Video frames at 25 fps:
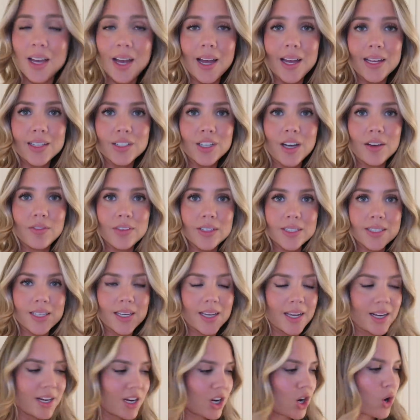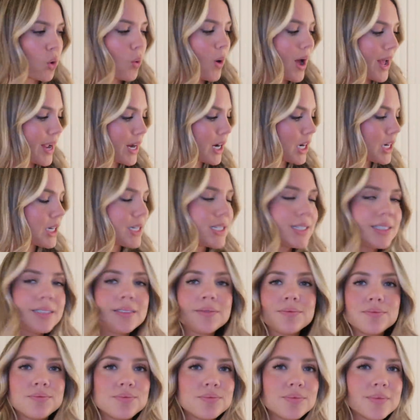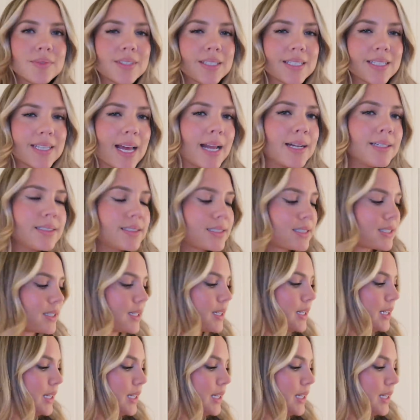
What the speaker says: It's obviously an acquired scent.